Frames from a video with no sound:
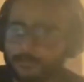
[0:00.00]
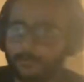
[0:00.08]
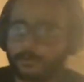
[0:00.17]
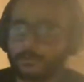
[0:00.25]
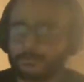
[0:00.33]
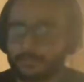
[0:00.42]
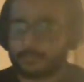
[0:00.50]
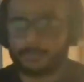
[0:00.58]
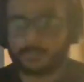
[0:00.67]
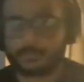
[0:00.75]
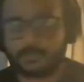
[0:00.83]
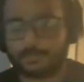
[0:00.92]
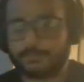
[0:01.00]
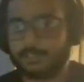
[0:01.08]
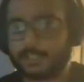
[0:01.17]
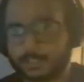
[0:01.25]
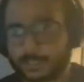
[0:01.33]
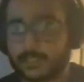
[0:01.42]
for people who have
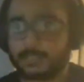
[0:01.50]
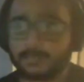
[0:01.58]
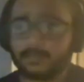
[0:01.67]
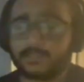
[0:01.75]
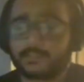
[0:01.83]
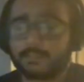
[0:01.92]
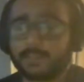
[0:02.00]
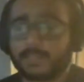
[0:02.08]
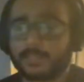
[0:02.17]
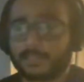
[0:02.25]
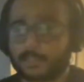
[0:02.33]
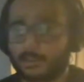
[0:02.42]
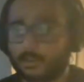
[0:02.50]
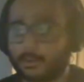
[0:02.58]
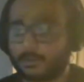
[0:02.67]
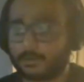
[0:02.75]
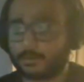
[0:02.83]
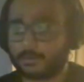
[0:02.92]
just entered the space,
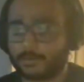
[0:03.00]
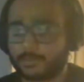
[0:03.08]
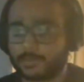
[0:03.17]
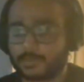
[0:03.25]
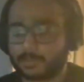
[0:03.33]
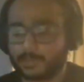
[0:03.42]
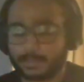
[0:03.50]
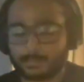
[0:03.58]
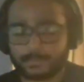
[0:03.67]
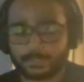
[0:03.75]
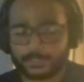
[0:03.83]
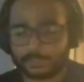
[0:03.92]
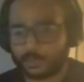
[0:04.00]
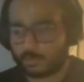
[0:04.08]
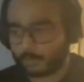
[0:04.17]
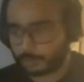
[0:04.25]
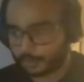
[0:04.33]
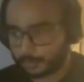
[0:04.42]
or a person who
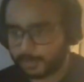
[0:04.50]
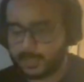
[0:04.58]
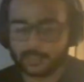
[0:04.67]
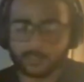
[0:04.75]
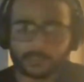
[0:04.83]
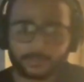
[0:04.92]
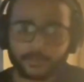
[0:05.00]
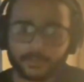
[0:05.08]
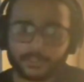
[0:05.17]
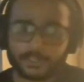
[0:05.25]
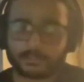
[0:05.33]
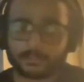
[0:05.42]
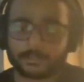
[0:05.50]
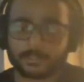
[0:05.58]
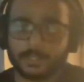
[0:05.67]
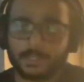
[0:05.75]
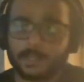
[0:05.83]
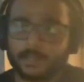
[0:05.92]
wants to build out a project or
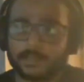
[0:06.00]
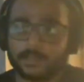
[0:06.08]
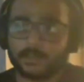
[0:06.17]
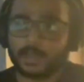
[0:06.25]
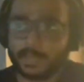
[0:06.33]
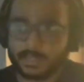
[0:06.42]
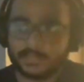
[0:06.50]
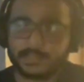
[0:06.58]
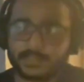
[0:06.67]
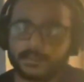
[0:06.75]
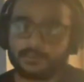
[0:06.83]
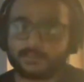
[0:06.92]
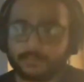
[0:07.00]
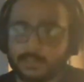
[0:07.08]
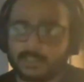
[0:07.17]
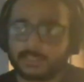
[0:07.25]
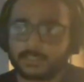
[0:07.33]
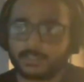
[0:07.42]
do anything
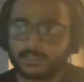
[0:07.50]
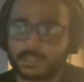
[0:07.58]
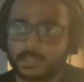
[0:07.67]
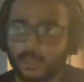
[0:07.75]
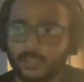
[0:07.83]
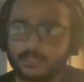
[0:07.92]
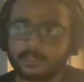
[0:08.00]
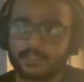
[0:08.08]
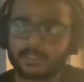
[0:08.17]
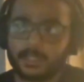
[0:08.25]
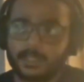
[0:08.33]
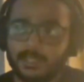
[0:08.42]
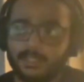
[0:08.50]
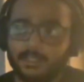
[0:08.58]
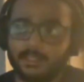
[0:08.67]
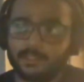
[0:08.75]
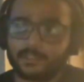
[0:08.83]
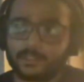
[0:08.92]
with this knowledge.
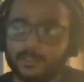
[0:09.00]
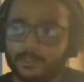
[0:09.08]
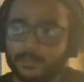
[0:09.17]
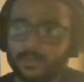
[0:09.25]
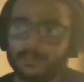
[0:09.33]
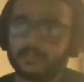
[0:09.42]
So